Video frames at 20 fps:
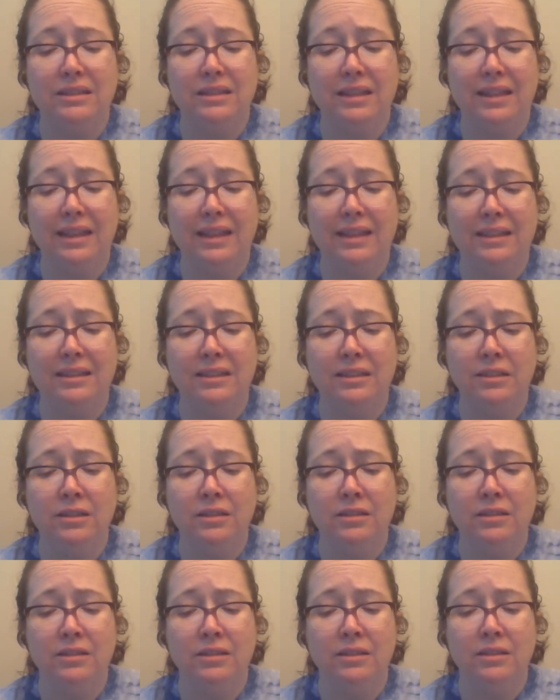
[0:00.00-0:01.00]

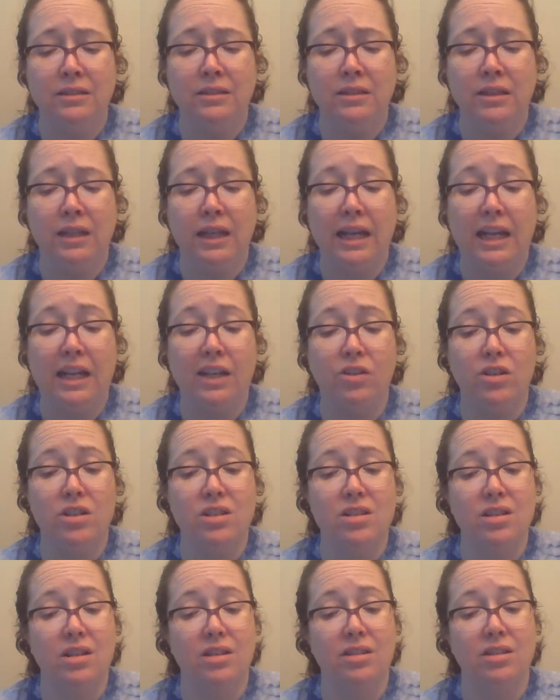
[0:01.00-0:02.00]
Hagrid
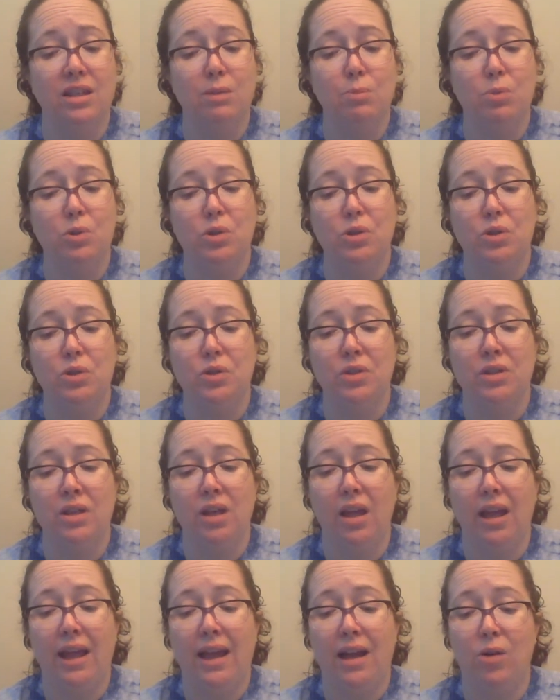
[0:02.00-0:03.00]
suddenly pulled
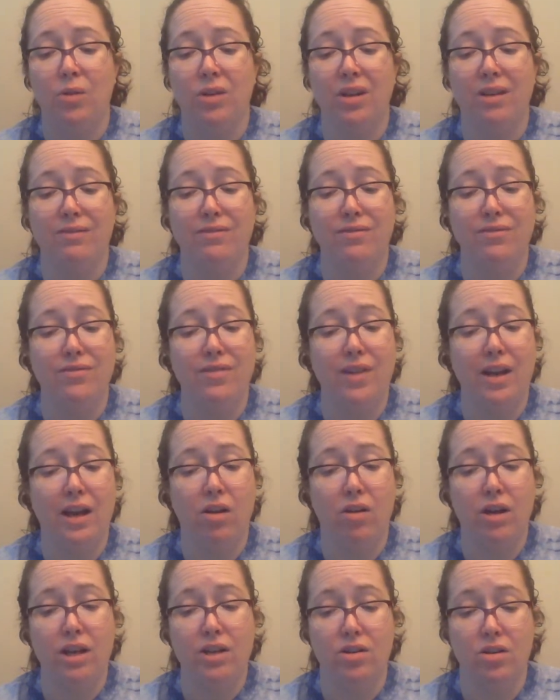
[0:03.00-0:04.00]
out a
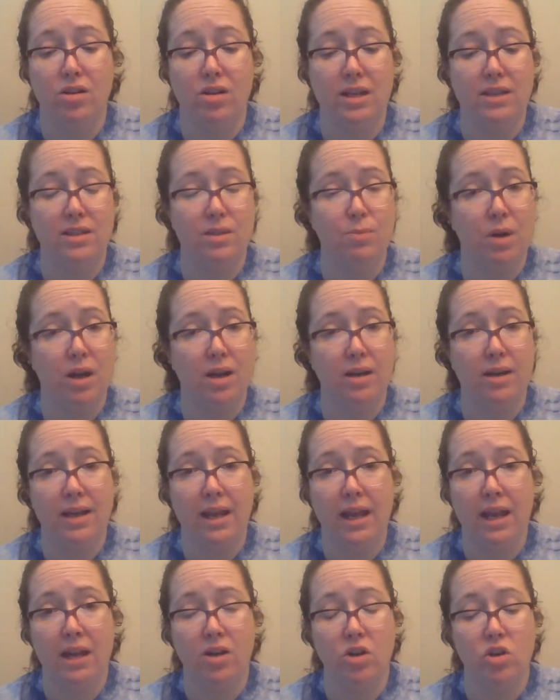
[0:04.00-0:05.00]
very dirty spotted
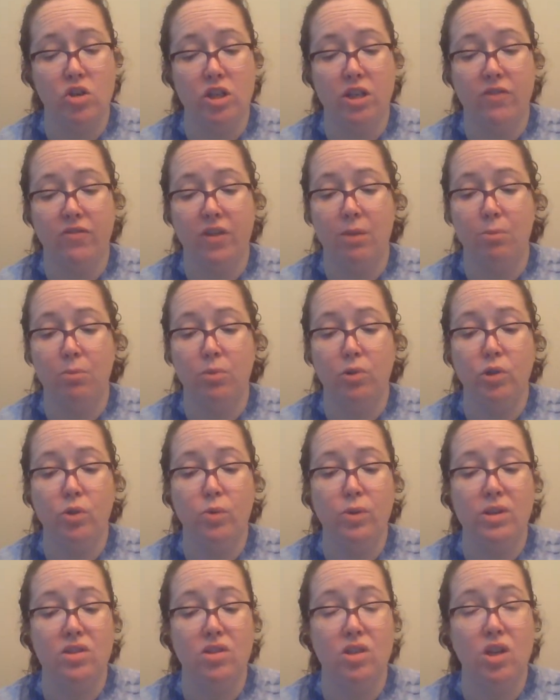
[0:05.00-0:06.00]
handkerchief and blew
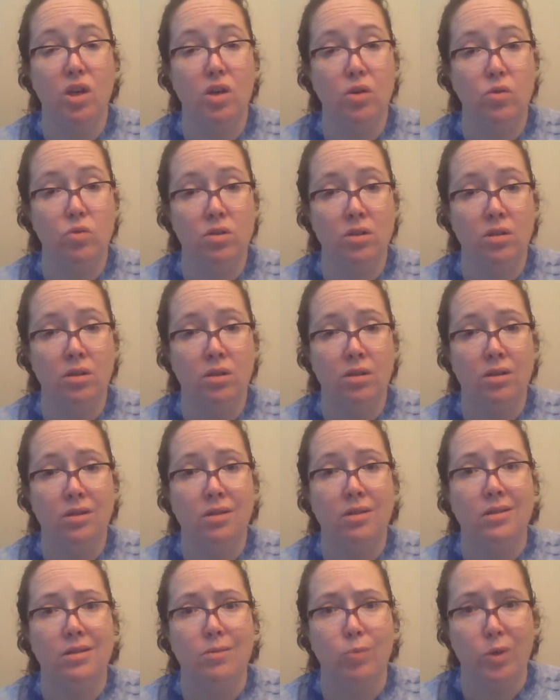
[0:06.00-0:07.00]
his nose,
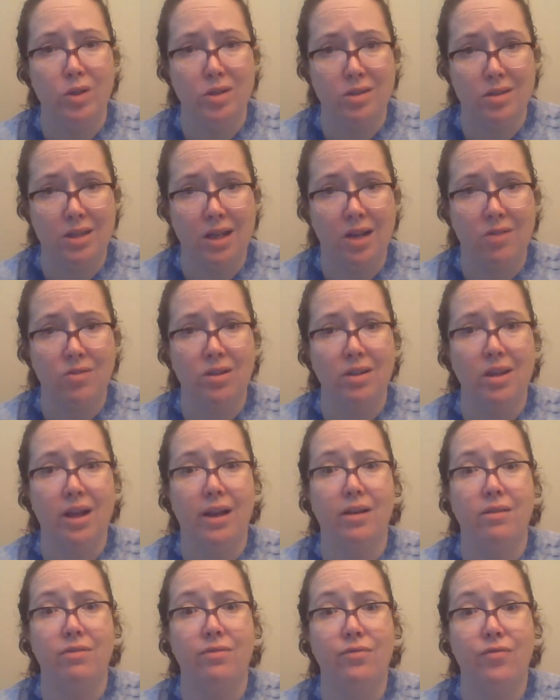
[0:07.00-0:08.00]
which sounded
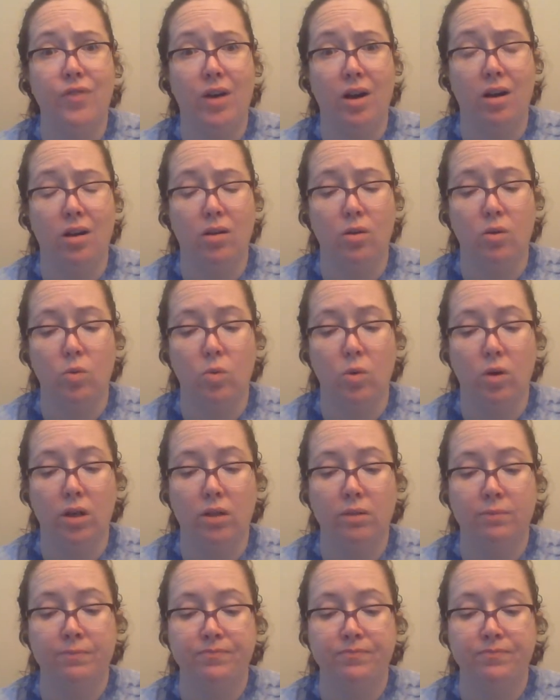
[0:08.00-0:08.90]
like a foghorn.